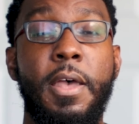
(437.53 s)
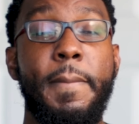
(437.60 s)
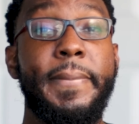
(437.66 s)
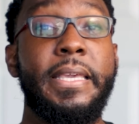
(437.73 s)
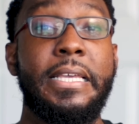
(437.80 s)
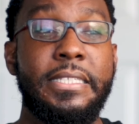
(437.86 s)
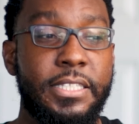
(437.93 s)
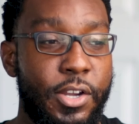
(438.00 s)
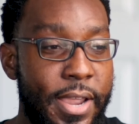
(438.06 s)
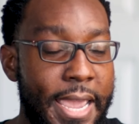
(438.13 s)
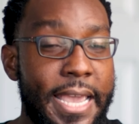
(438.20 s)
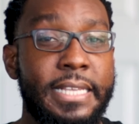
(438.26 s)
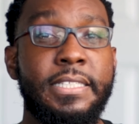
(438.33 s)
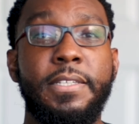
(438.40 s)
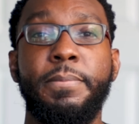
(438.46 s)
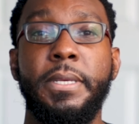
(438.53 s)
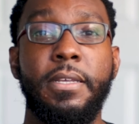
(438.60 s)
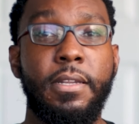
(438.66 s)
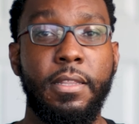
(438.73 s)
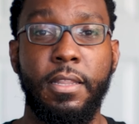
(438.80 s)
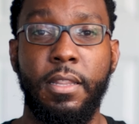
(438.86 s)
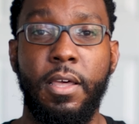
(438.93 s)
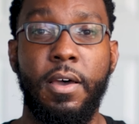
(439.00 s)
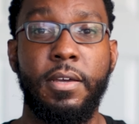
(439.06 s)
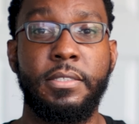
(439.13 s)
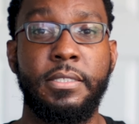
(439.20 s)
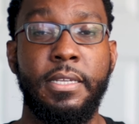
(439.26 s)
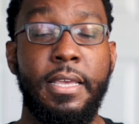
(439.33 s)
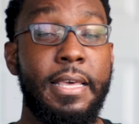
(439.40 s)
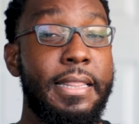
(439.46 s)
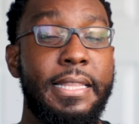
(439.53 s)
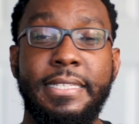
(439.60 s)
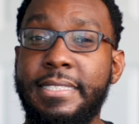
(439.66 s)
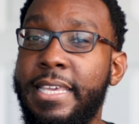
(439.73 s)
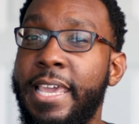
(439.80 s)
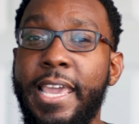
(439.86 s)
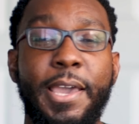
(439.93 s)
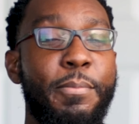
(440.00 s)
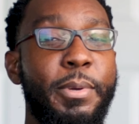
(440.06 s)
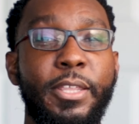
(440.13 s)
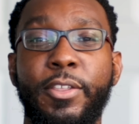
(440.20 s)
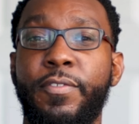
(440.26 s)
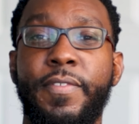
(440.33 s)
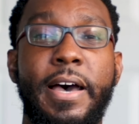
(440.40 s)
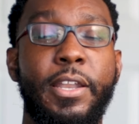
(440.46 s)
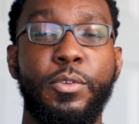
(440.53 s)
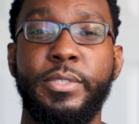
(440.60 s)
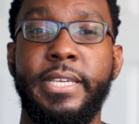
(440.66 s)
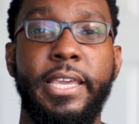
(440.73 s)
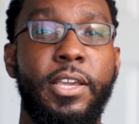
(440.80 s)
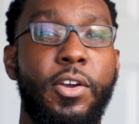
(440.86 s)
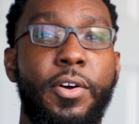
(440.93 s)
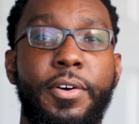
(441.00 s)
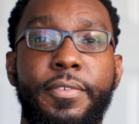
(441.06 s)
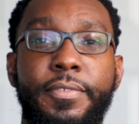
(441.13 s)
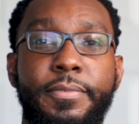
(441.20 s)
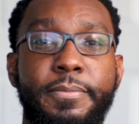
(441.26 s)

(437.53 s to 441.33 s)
because there has to be another launch. This can't be the final takeoff.